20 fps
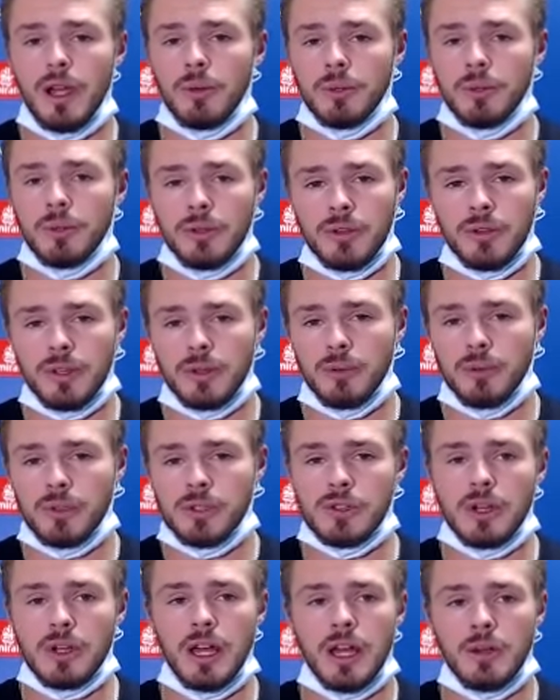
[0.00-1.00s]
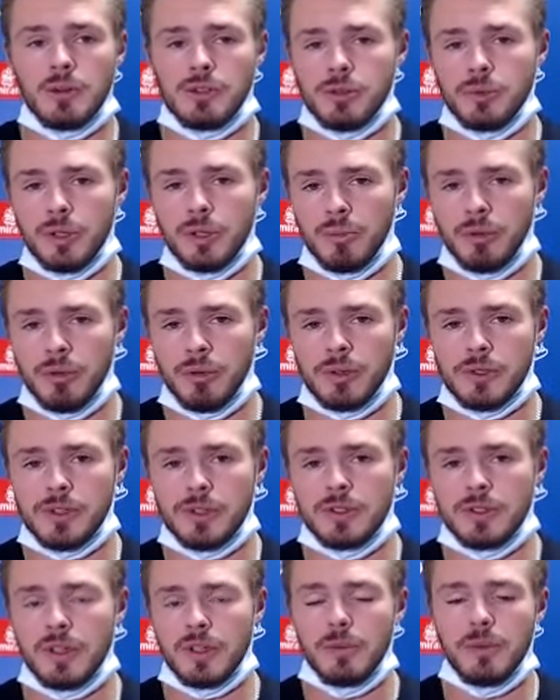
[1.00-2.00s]
What do you think we should, how should we approach
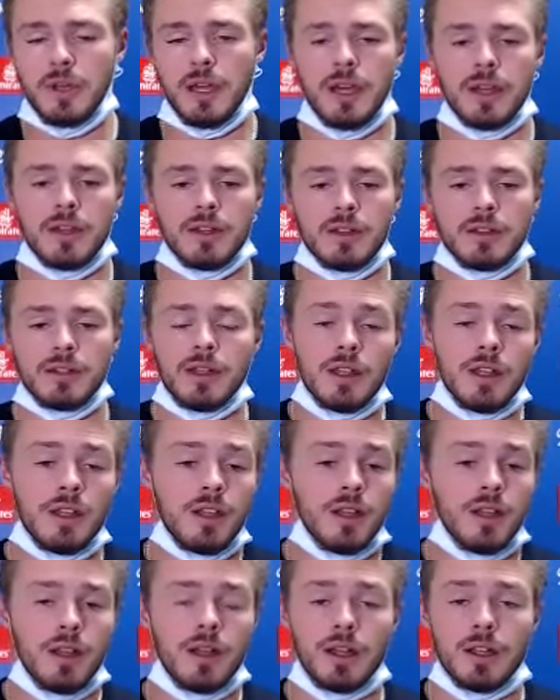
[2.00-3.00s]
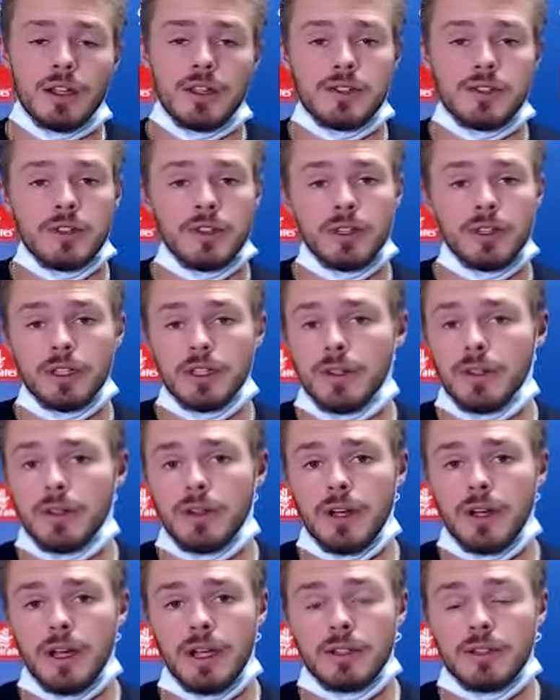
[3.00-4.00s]
this at bat? And he's a leader,
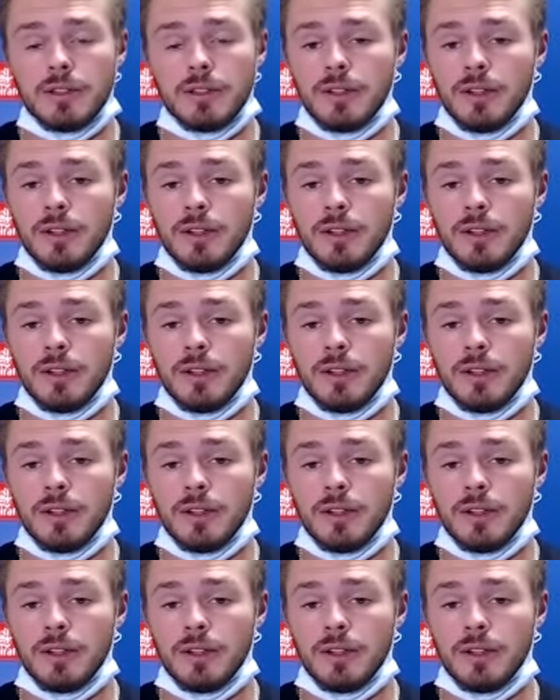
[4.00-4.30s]
and